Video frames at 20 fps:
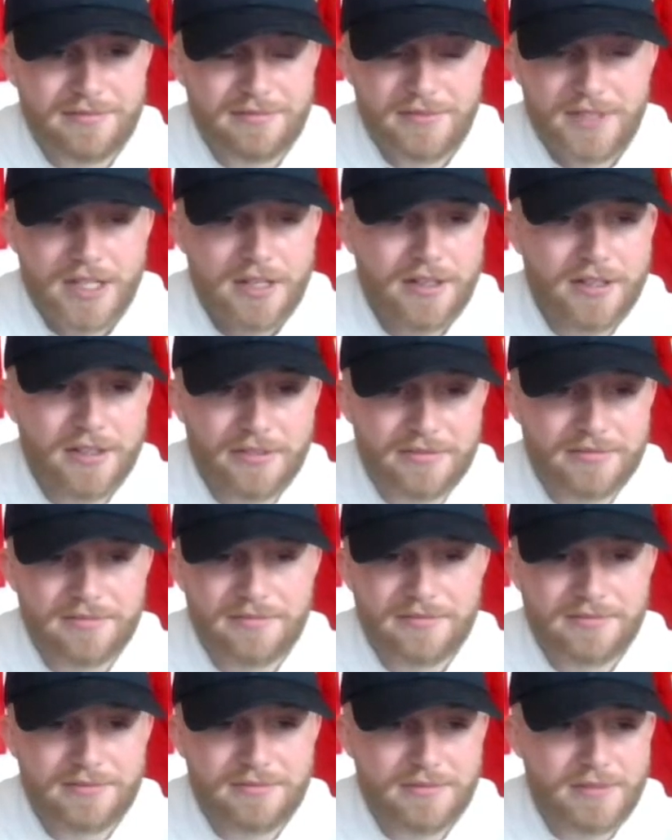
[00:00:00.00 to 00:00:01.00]

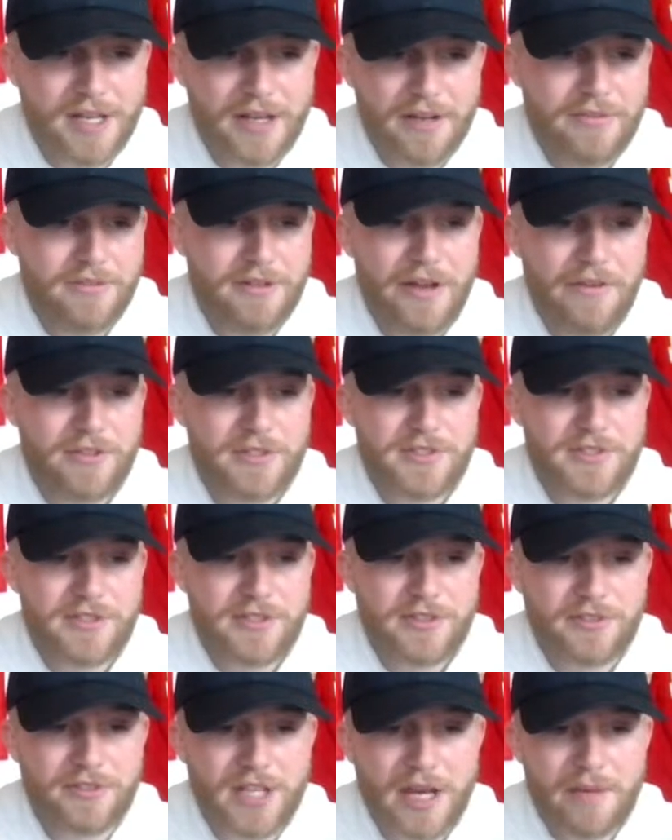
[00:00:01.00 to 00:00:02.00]
every
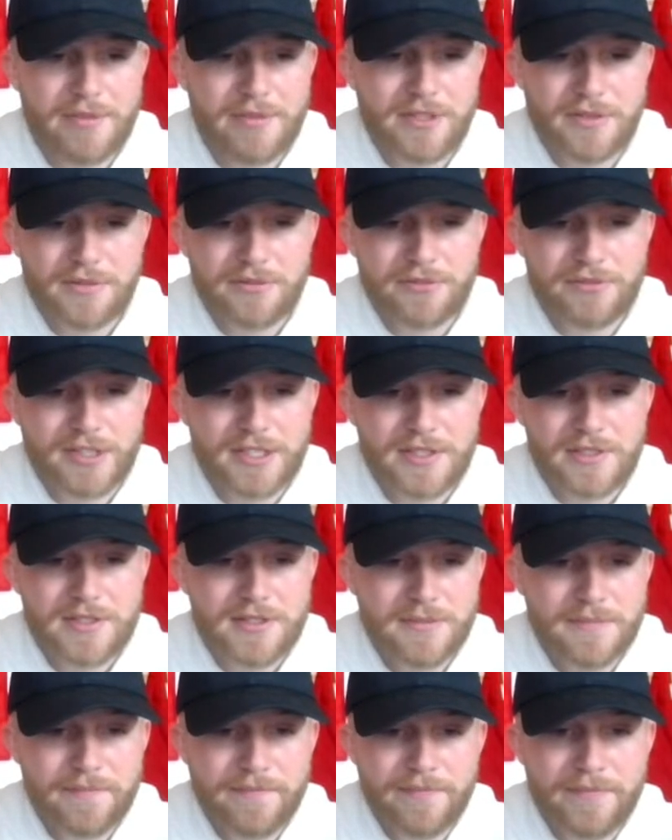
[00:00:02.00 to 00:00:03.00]
single time he's ever faced
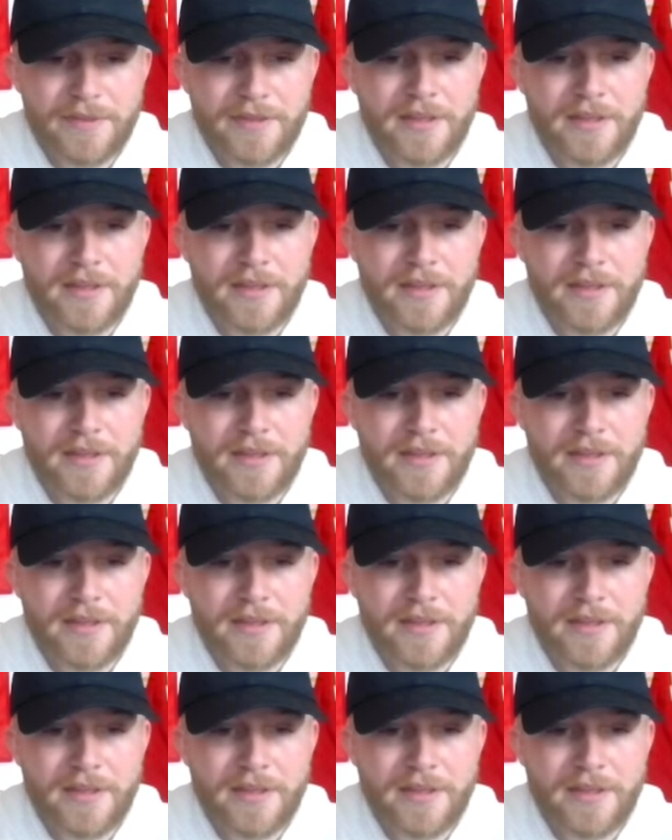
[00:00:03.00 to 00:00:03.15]
them.